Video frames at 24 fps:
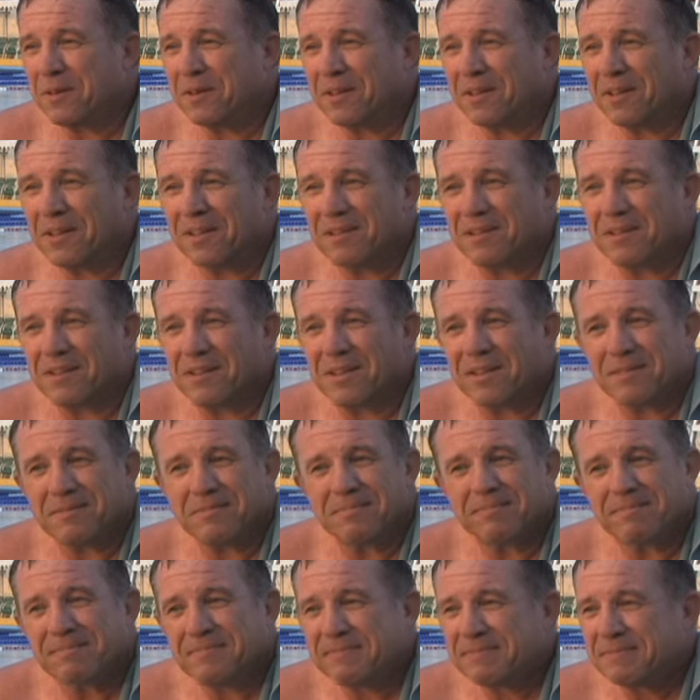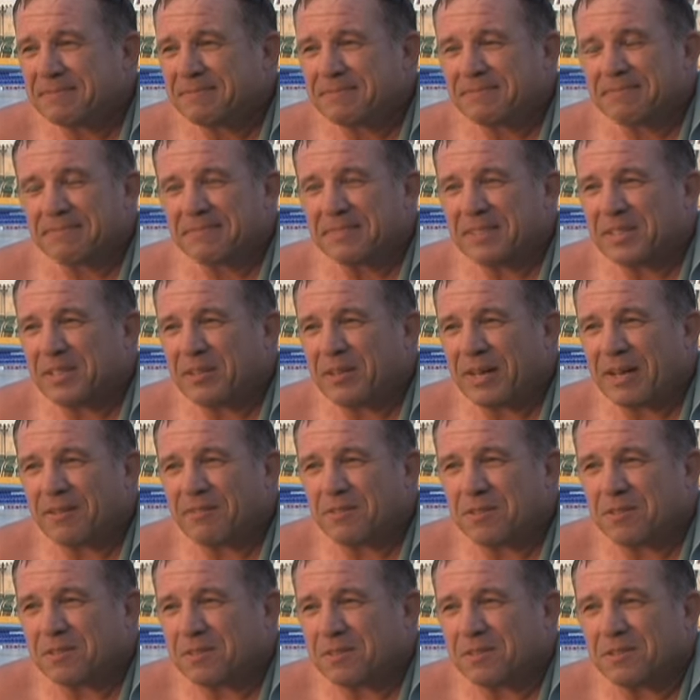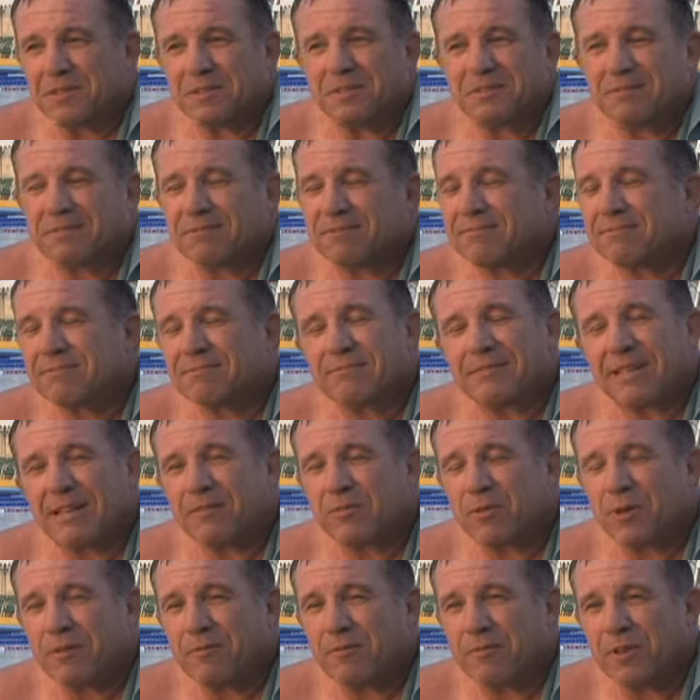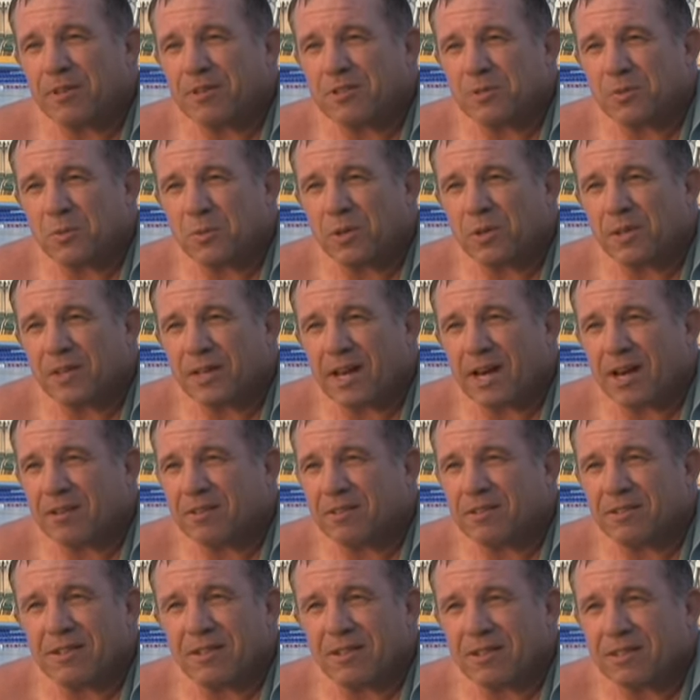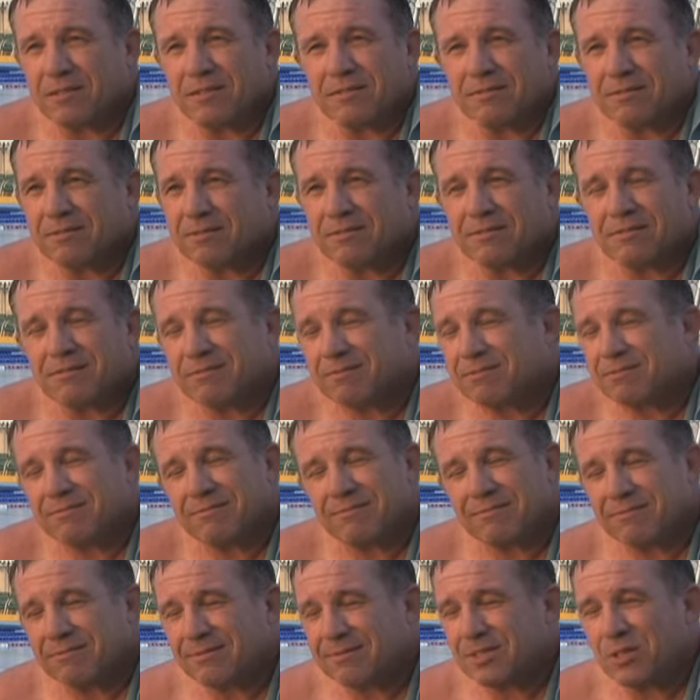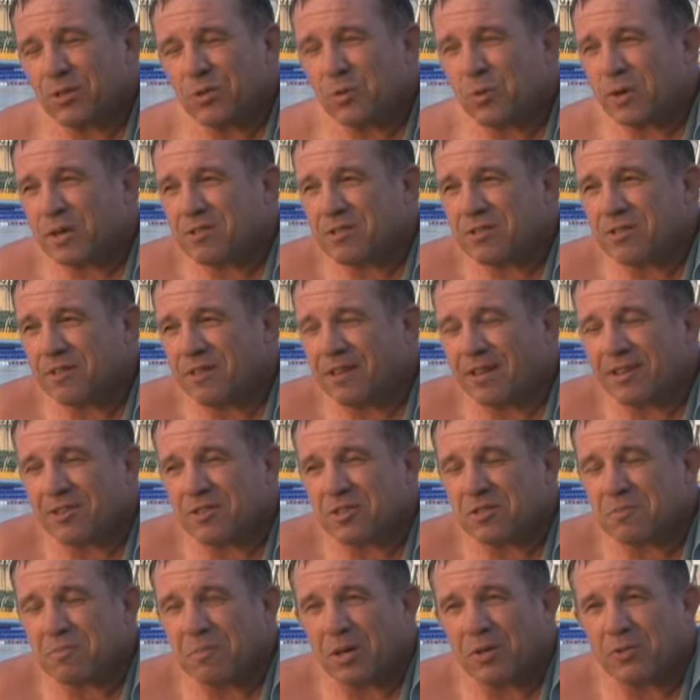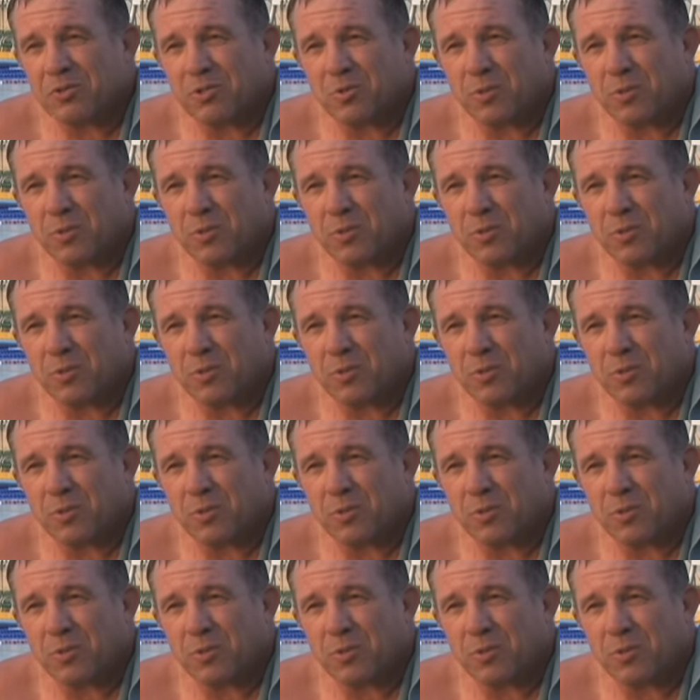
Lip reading: and after I finish the workout, the rest of the day just melts